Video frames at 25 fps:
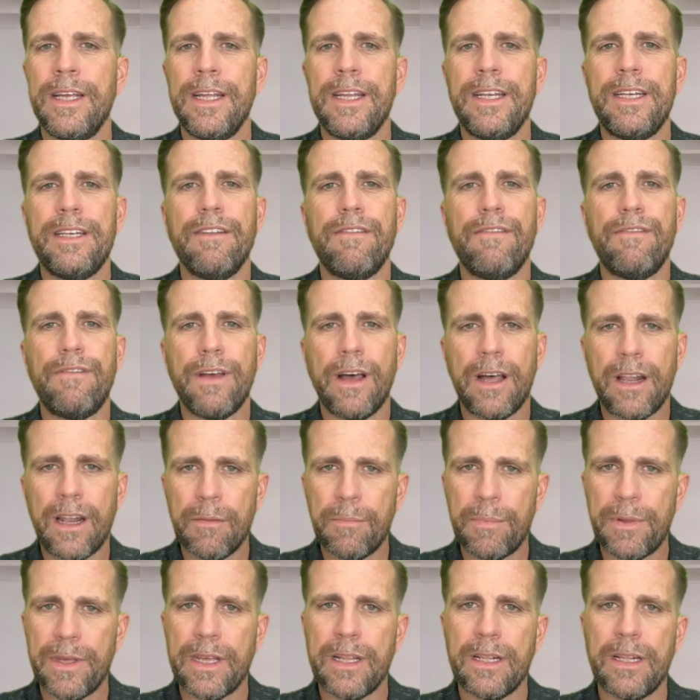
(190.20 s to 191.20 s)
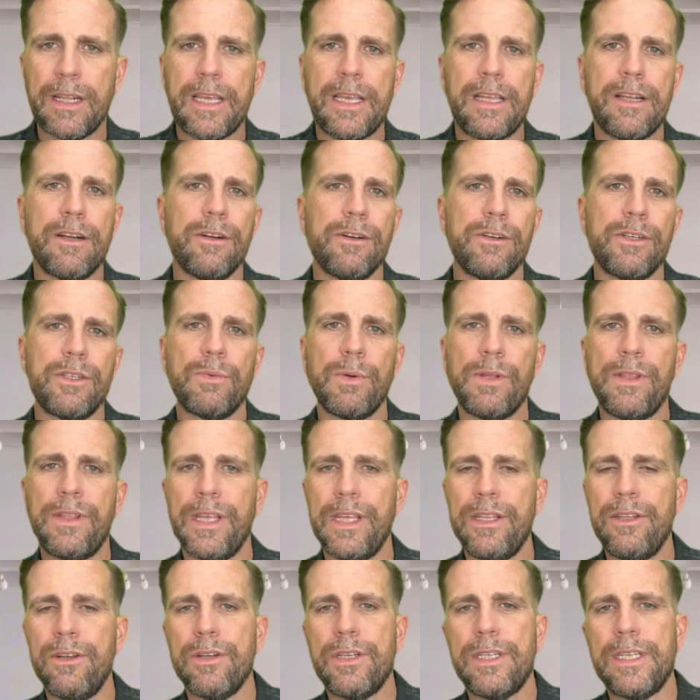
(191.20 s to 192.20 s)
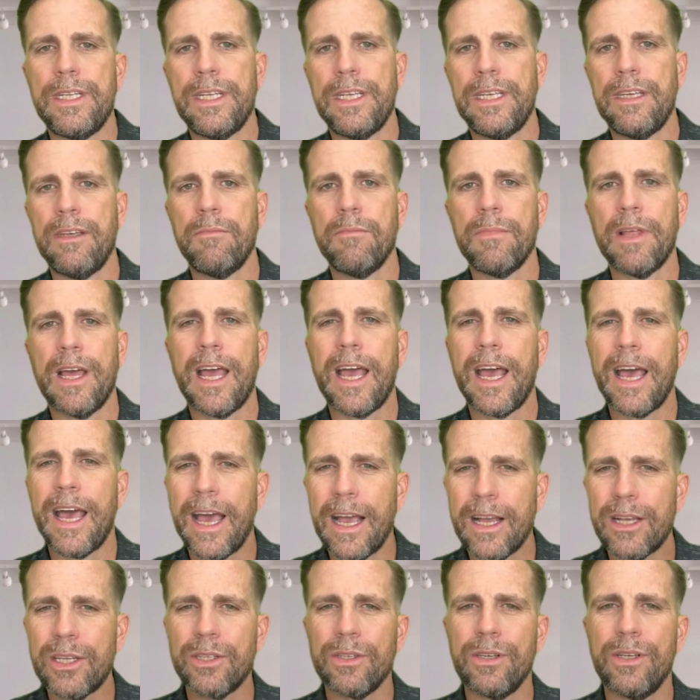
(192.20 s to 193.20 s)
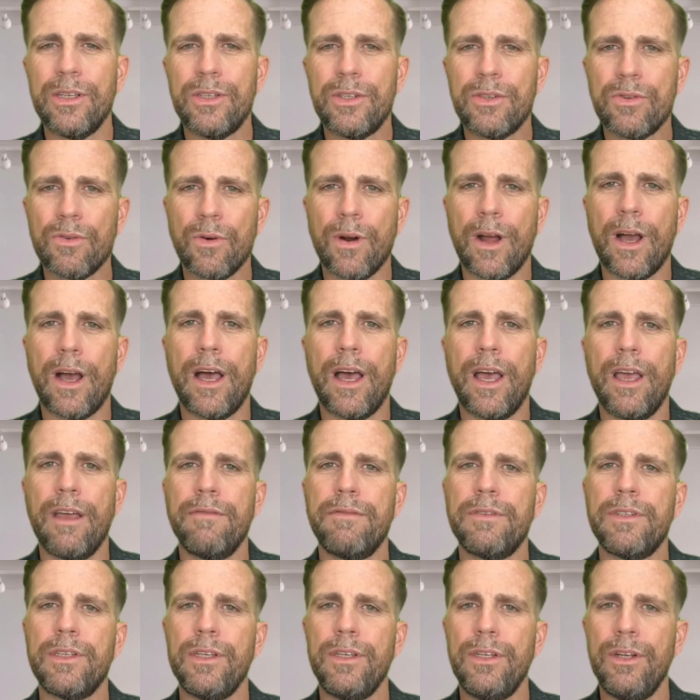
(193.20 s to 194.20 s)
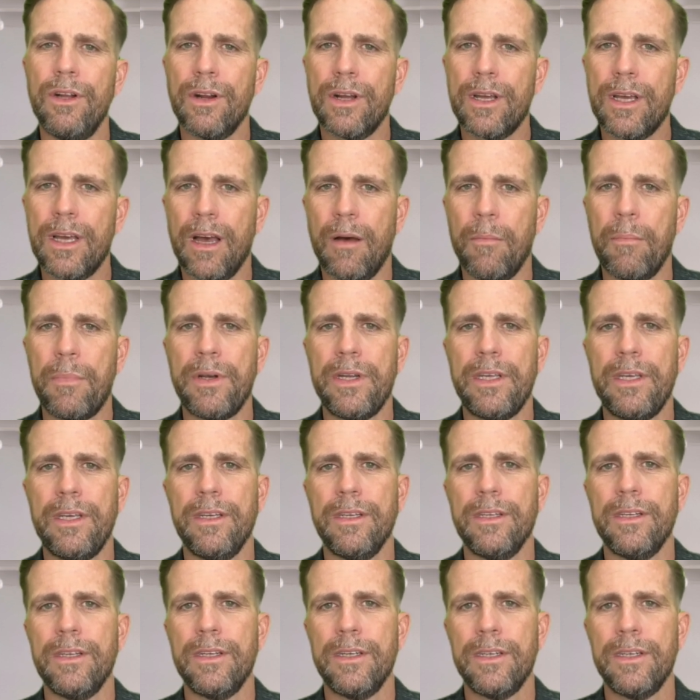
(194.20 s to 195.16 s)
developing leaders within your team that actually drives your company